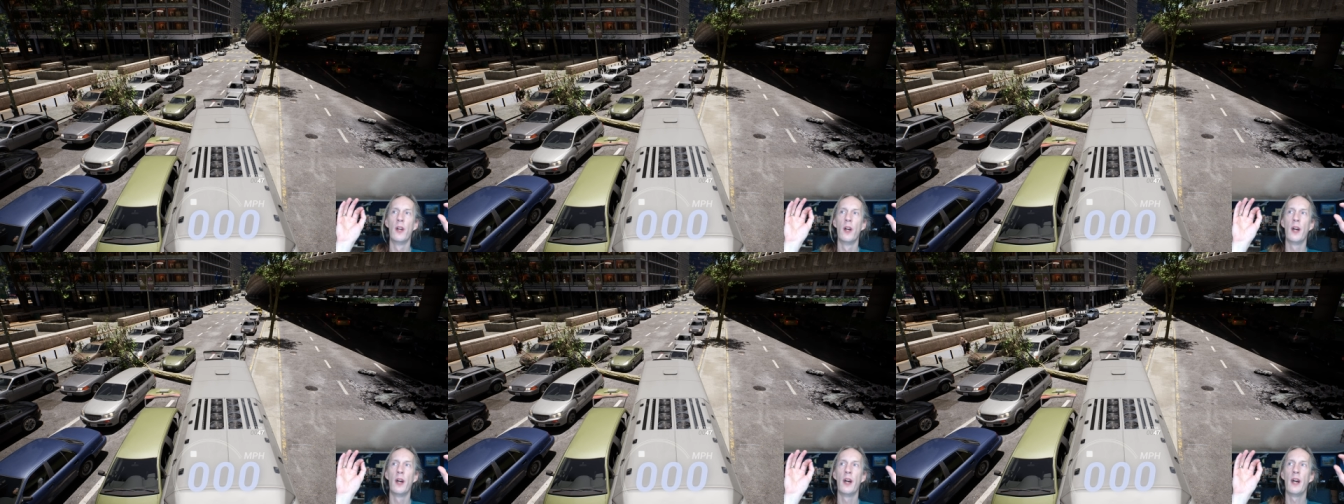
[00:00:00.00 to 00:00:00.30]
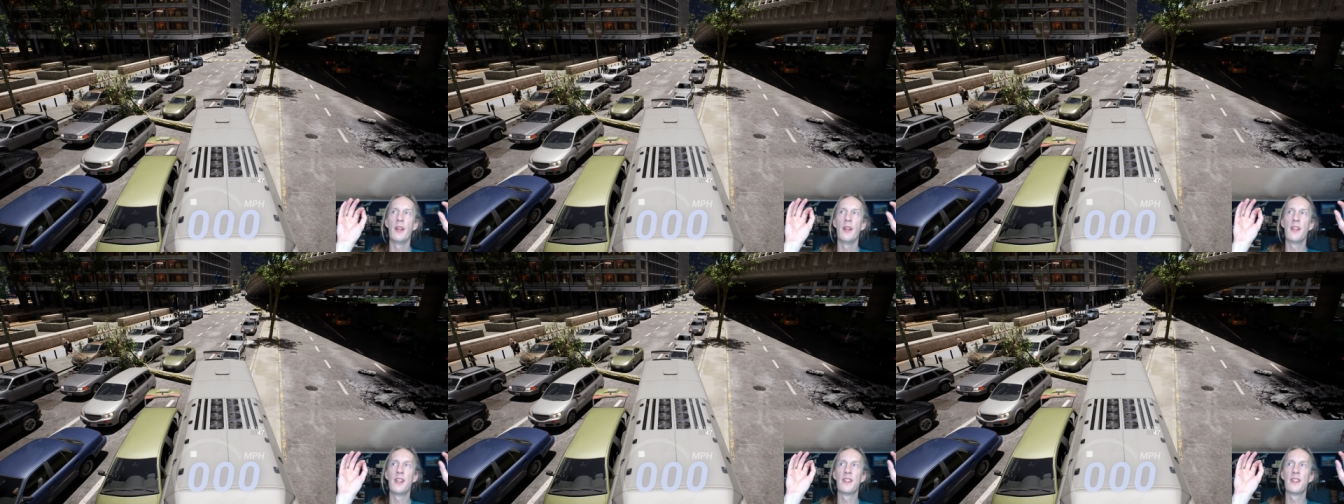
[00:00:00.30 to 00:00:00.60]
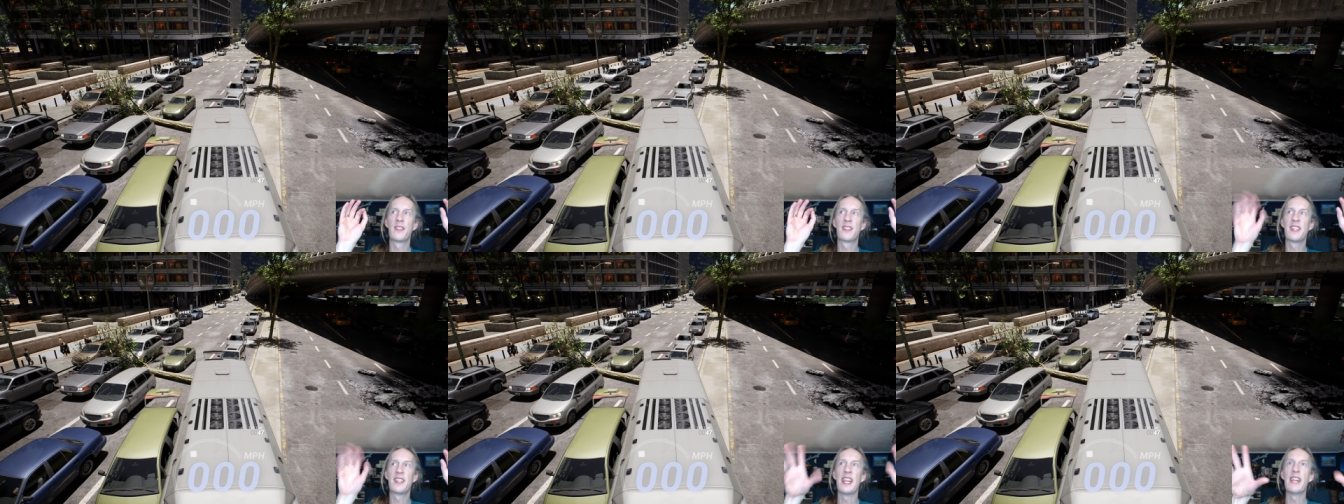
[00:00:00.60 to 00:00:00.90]
and then
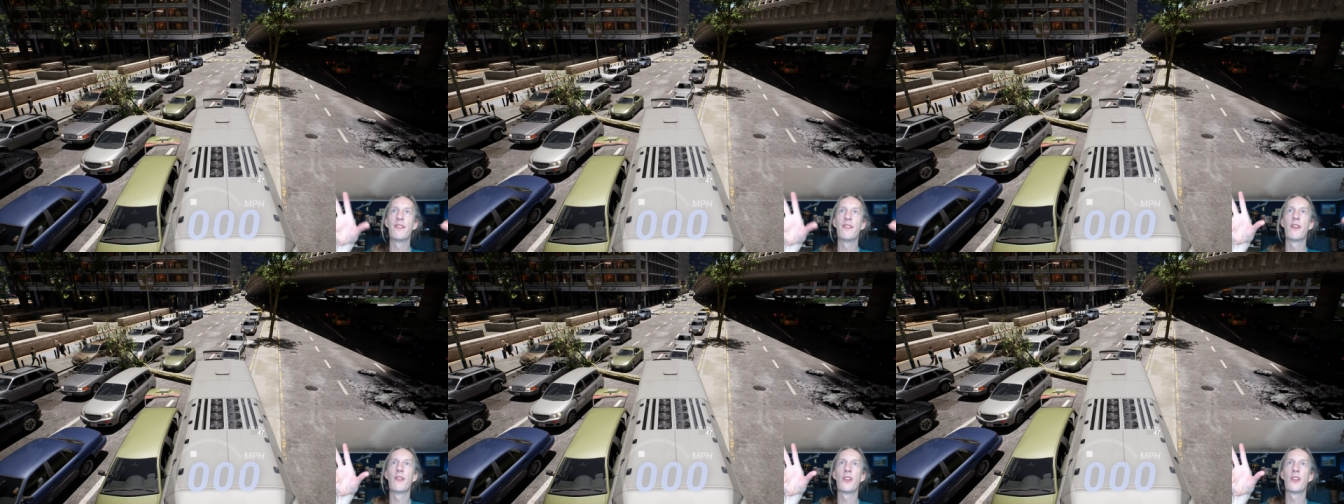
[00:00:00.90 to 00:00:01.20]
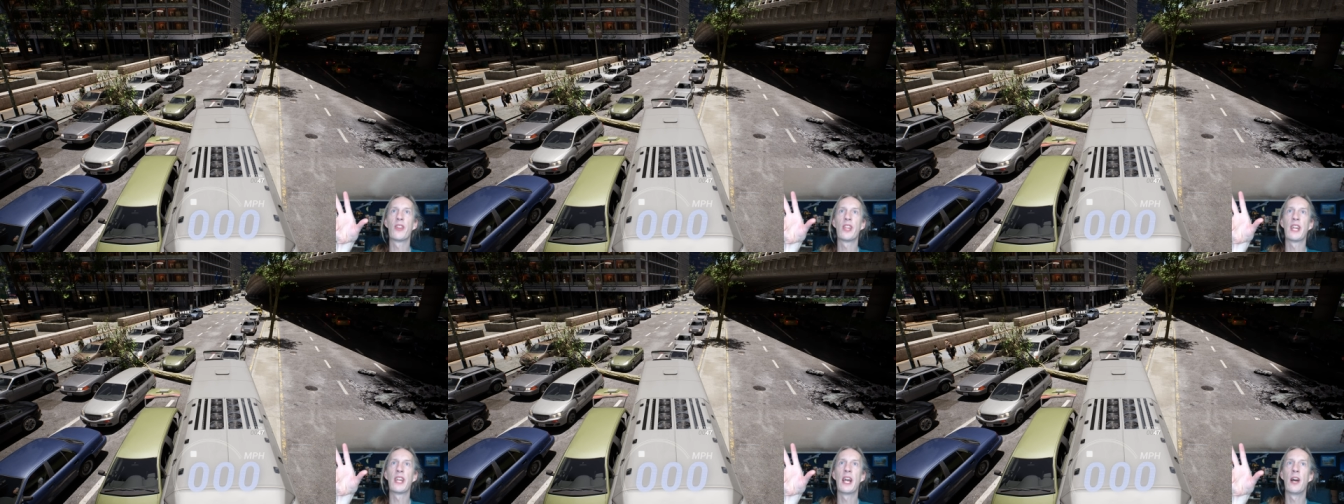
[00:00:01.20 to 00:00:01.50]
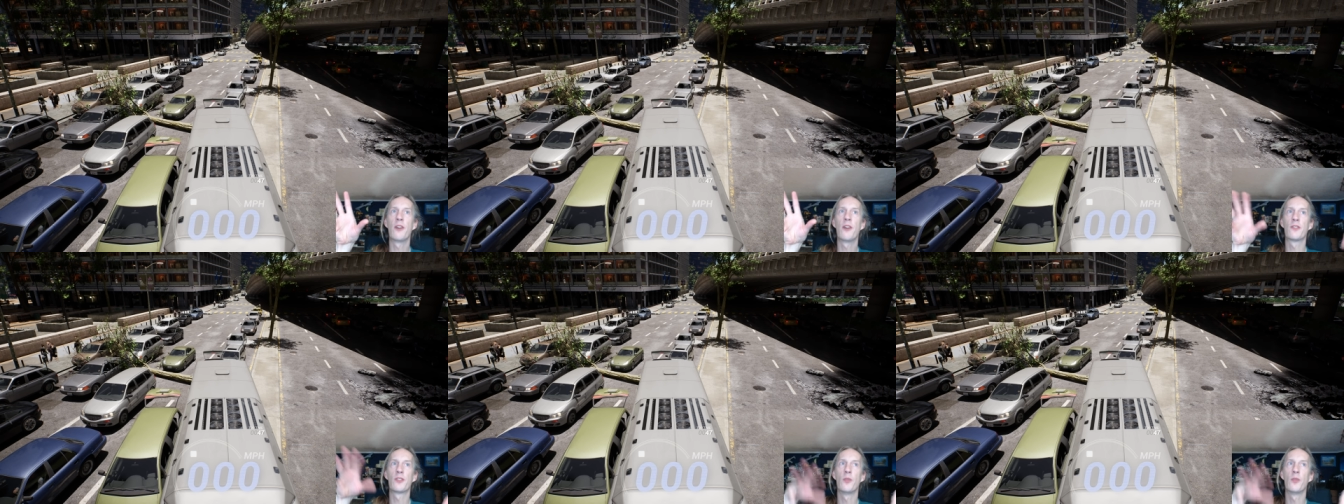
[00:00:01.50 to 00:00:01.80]
save everything
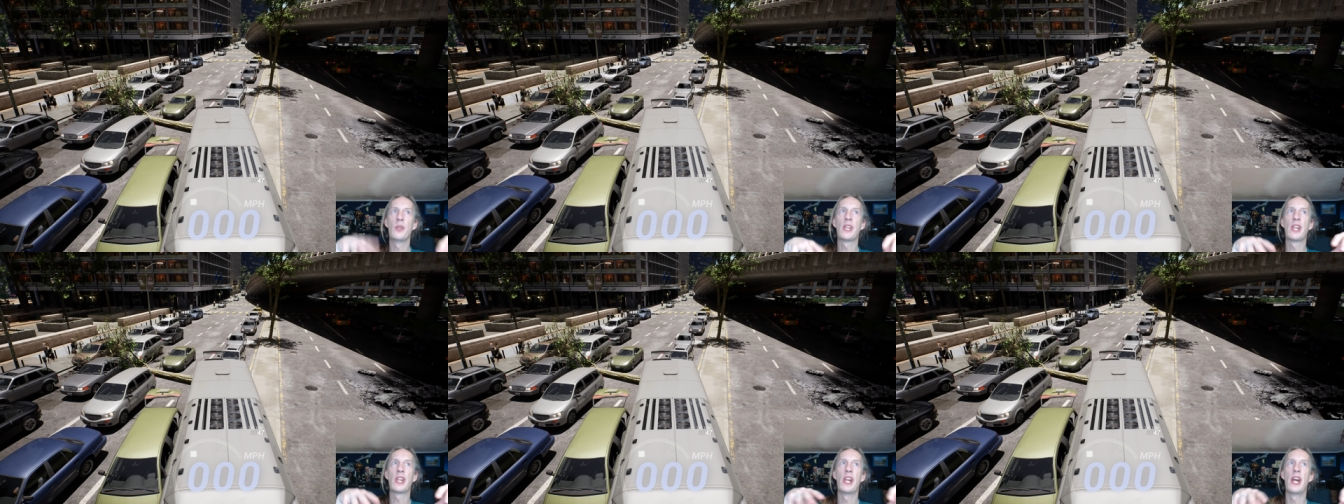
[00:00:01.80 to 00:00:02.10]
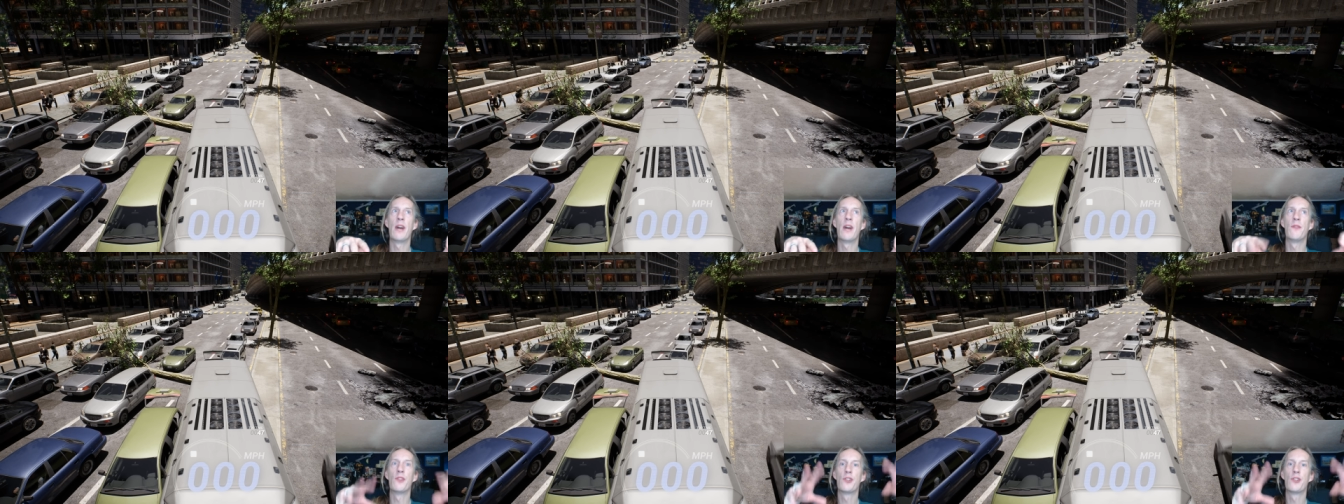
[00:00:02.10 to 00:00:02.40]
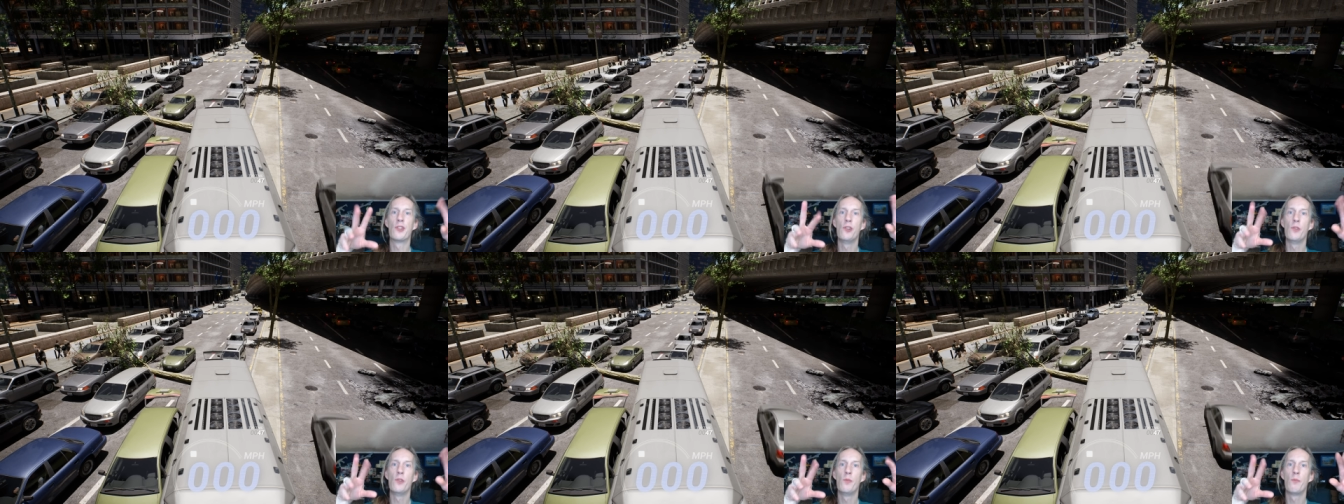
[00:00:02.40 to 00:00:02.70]
out so we can have the
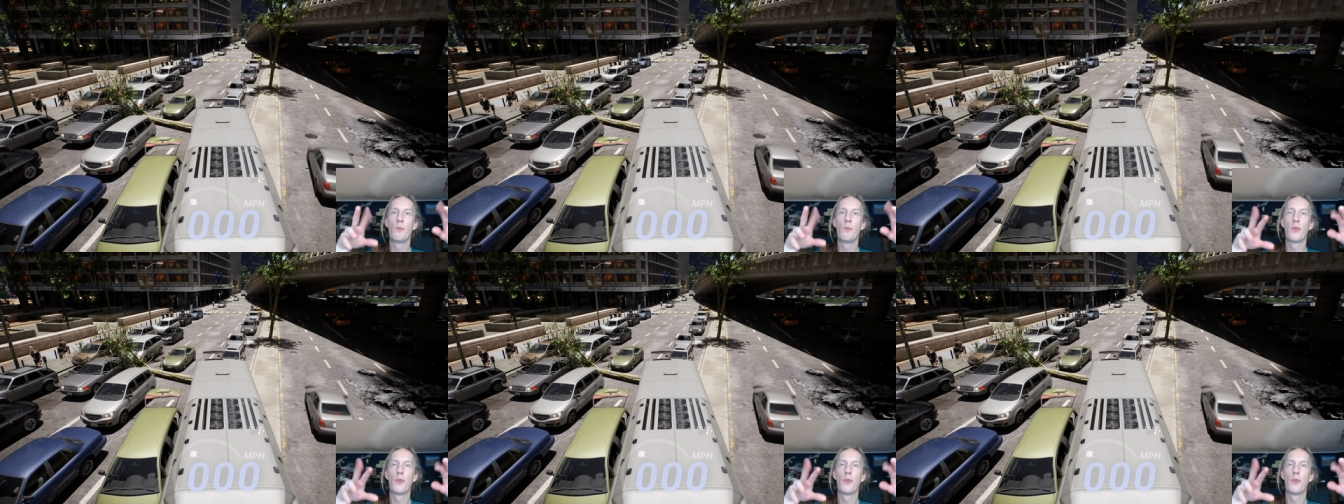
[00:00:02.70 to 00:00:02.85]
two